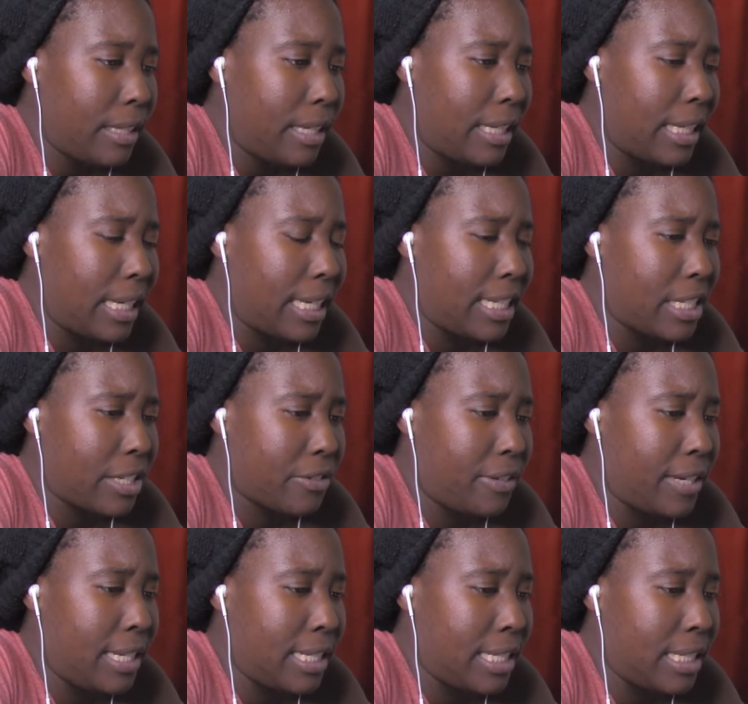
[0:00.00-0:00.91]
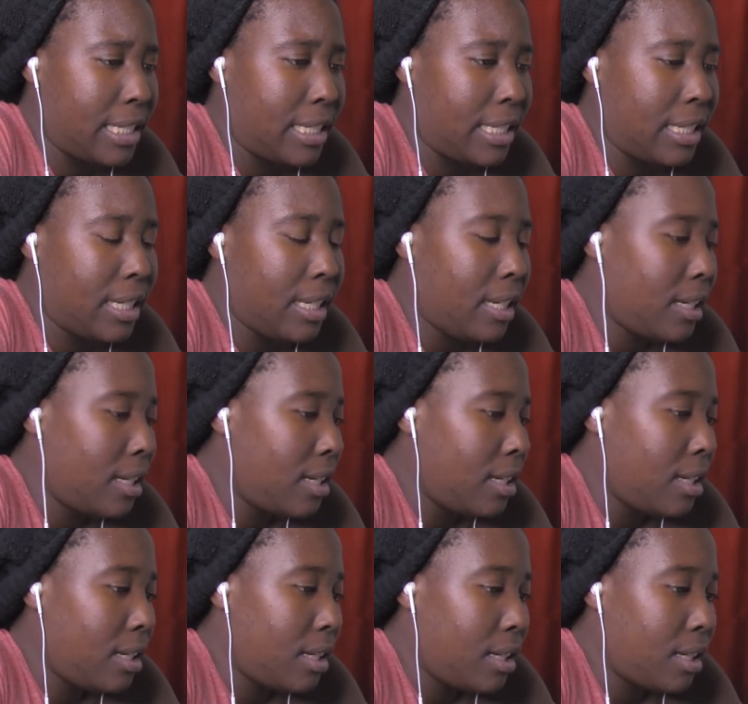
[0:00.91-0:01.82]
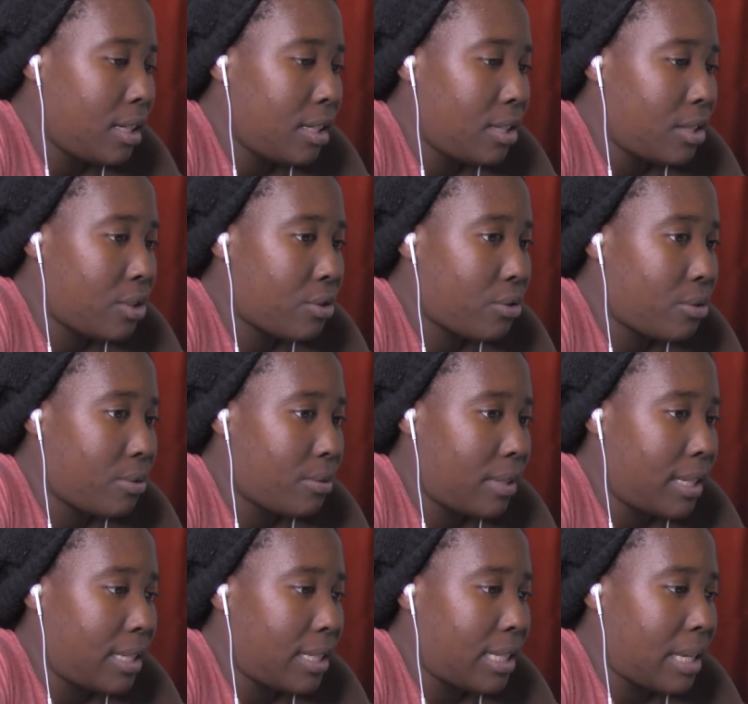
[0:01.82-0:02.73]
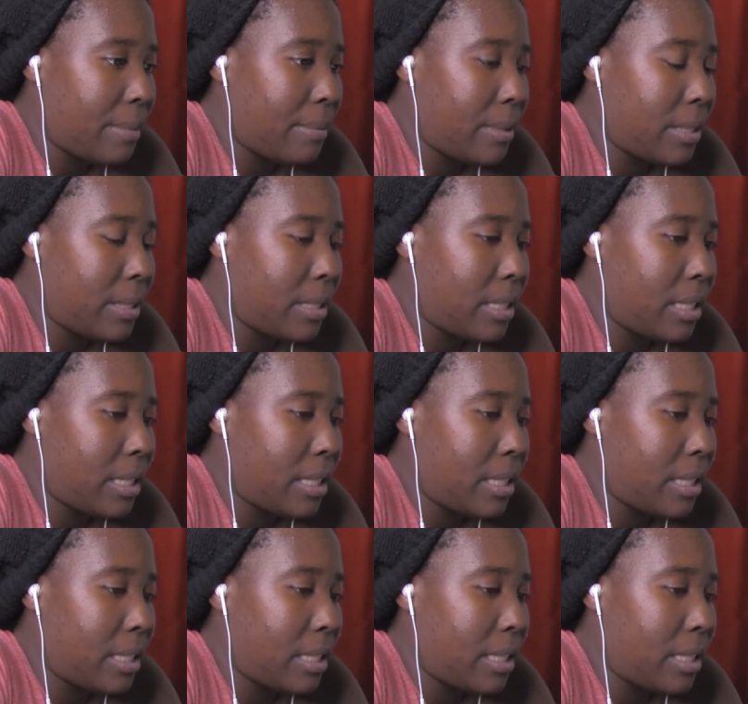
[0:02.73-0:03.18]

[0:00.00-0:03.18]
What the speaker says: yeah, it's crazy. It's crazy how much